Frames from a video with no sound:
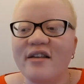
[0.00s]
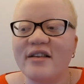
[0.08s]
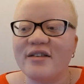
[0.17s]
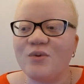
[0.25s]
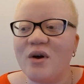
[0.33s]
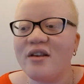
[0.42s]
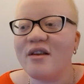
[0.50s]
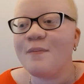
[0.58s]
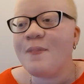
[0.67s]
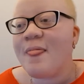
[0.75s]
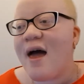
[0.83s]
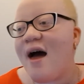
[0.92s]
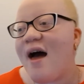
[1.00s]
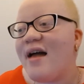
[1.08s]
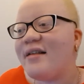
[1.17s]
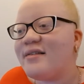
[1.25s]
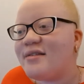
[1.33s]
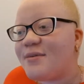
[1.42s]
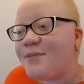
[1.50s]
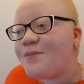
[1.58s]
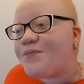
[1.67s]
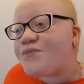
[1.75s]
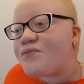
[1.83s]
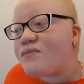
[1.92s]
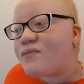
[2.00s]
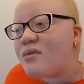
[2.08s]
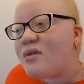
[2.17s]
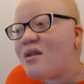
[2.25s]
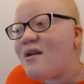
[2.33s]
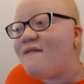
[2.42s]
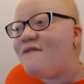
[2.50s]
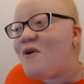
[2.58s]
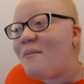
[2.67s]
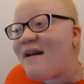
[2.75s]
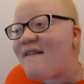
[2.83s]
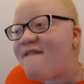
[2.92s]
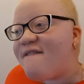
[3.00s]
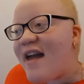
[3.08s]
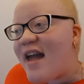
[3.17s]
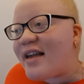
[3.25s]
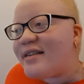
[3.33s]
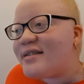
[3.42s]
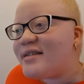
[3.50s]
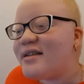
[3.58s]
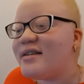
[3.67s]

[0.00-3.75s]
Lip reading: this one. And for my face,